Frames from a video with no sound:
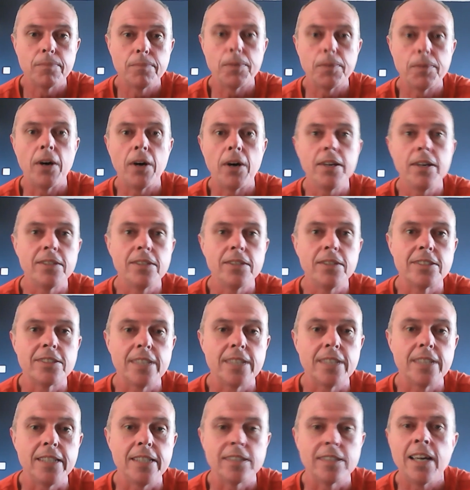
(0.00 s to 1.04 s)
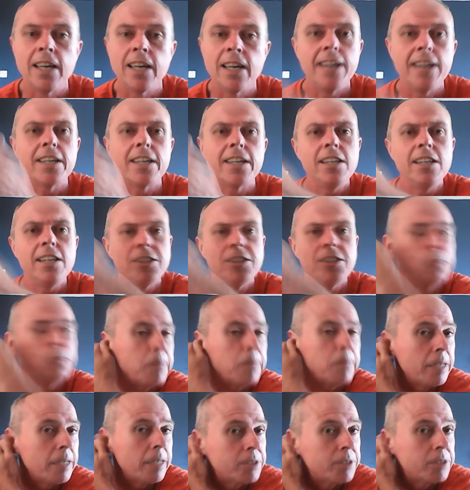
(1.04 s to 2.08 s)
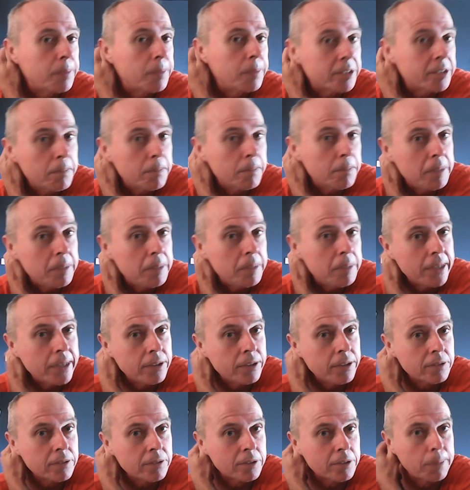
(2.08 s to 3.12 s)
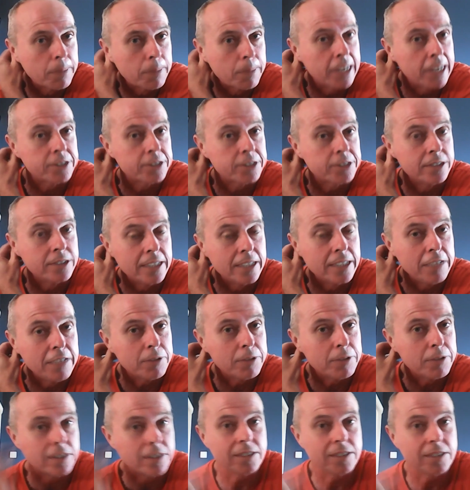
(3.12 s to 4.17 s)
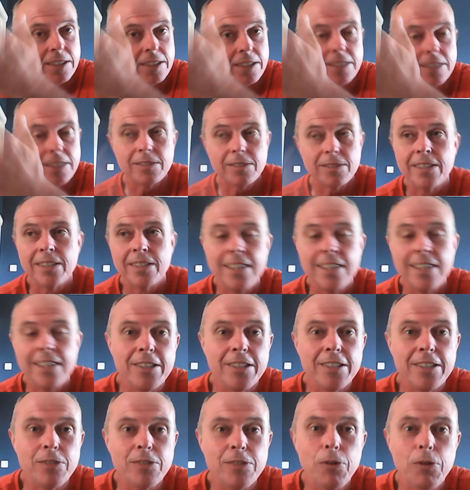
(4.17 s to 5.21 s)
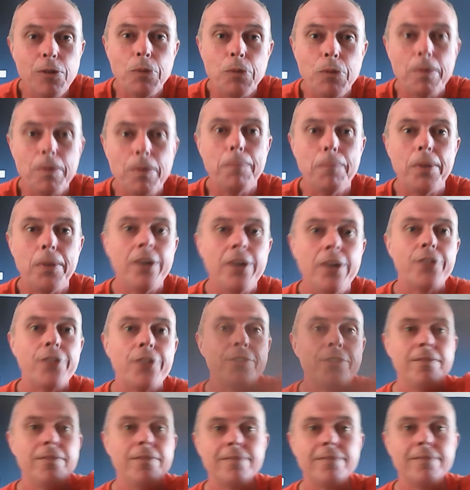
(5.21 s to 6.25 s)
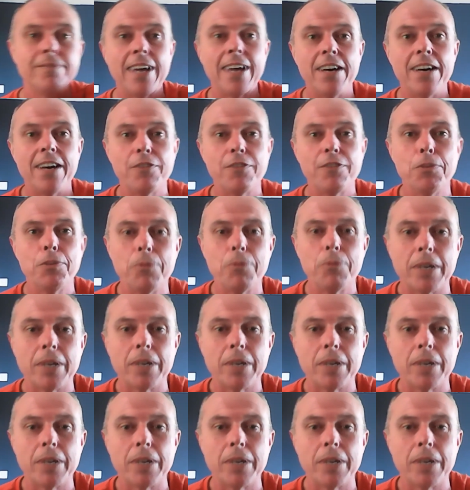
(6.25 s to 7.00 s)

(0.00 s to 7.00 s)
behind the scenes, and it can't just be down to somebody being on passionately, because like you say, there's more than one person at a football.